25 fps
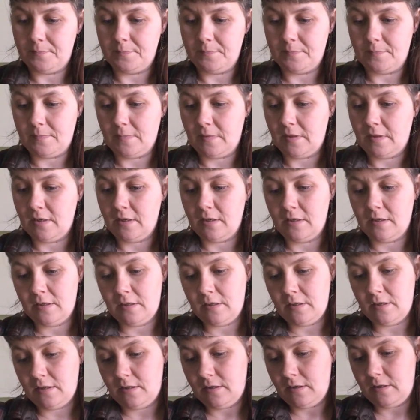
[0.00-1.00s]

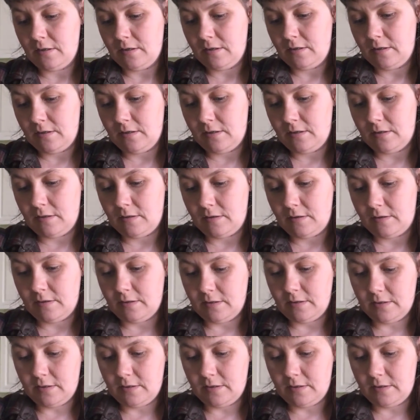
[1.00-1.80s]
Nobody speaks.